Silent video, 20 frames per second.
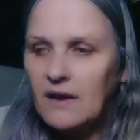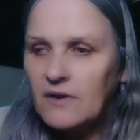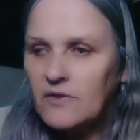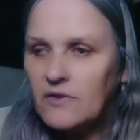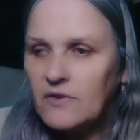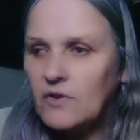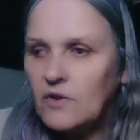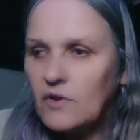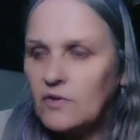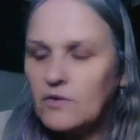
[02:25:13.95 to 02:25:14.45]

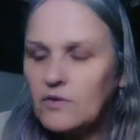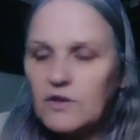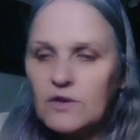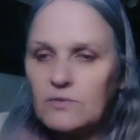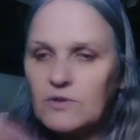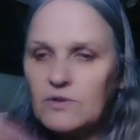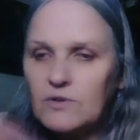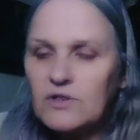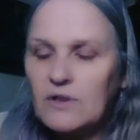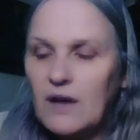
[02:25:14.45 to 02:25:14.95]
So you
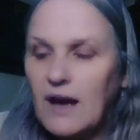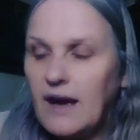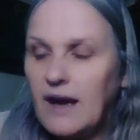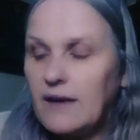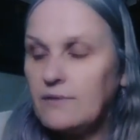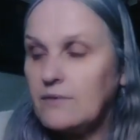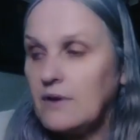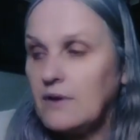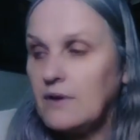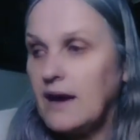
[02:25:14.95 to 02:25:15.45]
would,
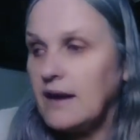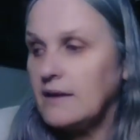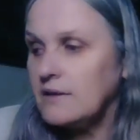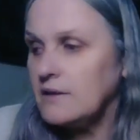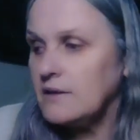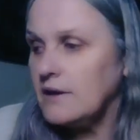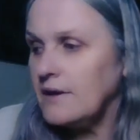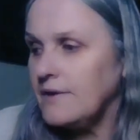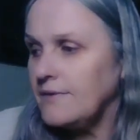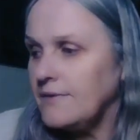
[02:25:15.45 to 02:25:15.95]
I
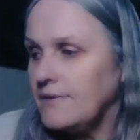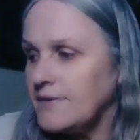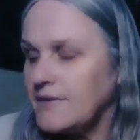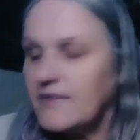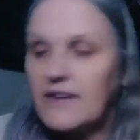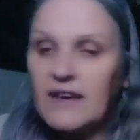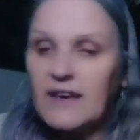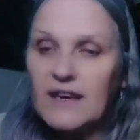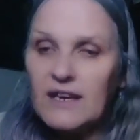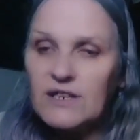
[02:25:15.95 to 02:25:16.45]
love
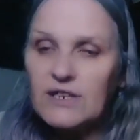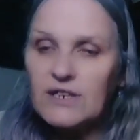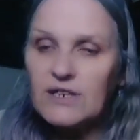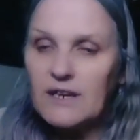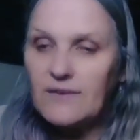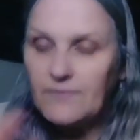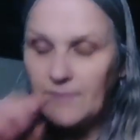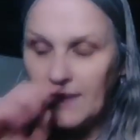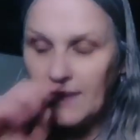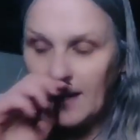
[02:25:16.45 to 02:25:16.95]
sage. I
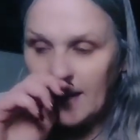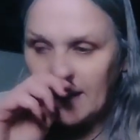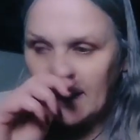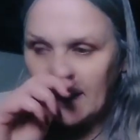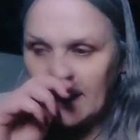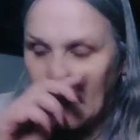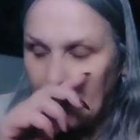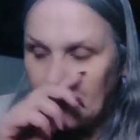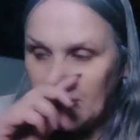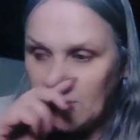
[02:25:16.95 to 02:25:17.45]
love my
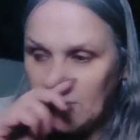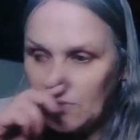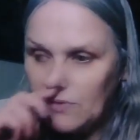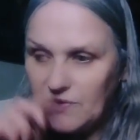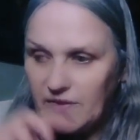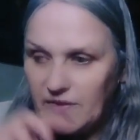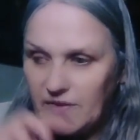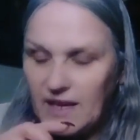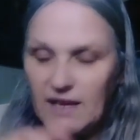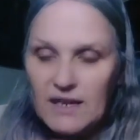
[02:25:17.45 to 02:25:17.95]

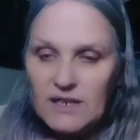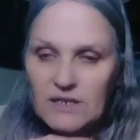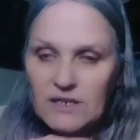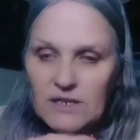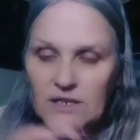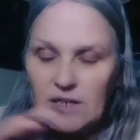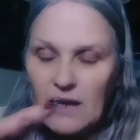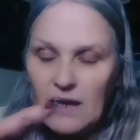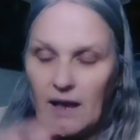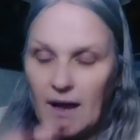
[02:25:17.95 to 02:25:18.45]

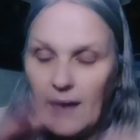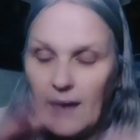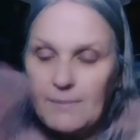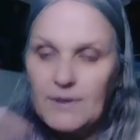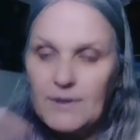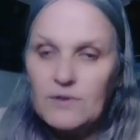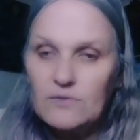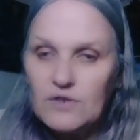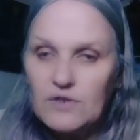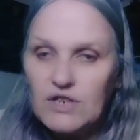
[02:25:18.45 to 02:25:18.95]

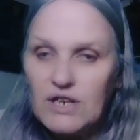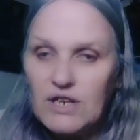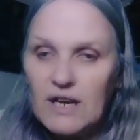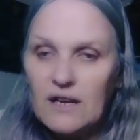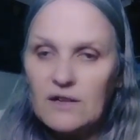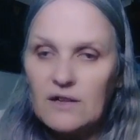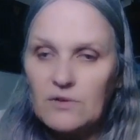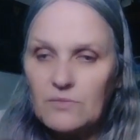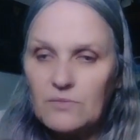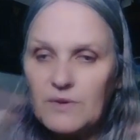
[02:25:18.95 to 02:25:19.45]
abalone
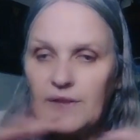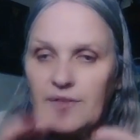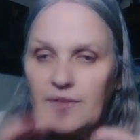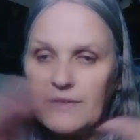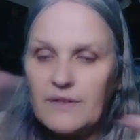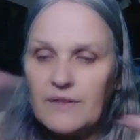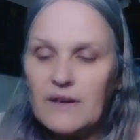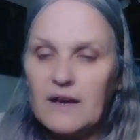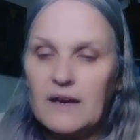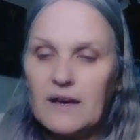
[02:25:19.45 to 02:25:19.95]
shell
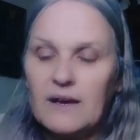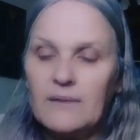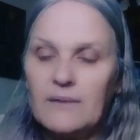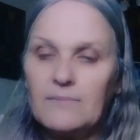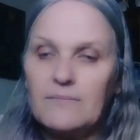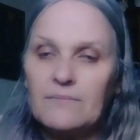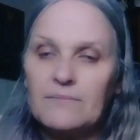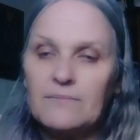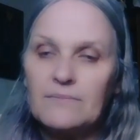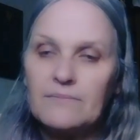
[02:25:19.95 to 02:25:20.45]
with
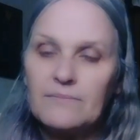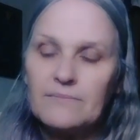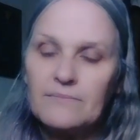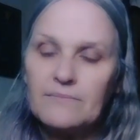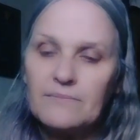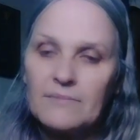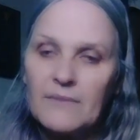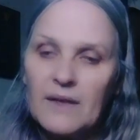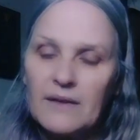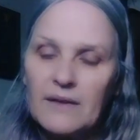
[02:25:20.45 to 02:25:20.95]

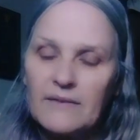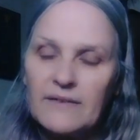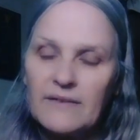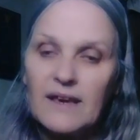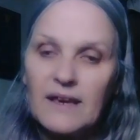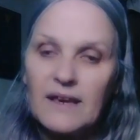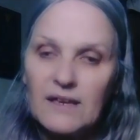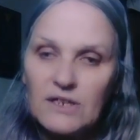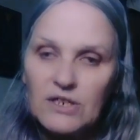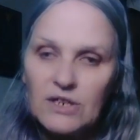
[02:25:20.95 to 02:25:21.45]

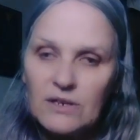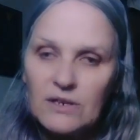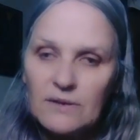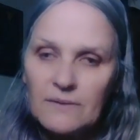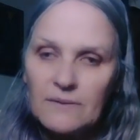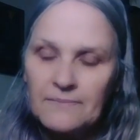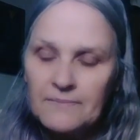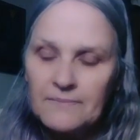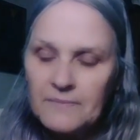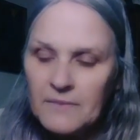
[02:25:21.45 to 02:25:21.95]
sage,
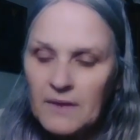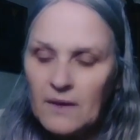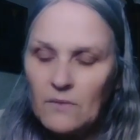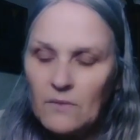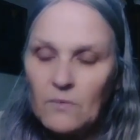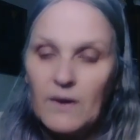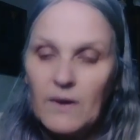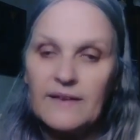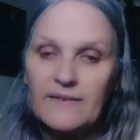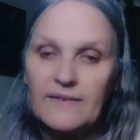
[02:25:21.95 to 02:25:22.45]

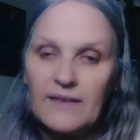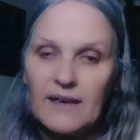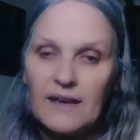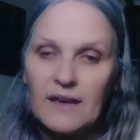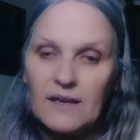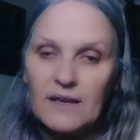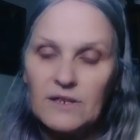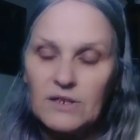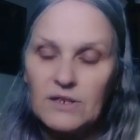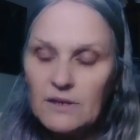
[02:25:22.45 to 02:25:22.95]
white
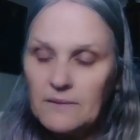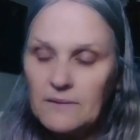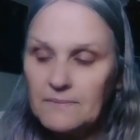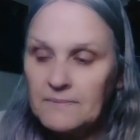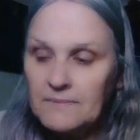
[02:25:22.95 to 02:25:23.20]
sage.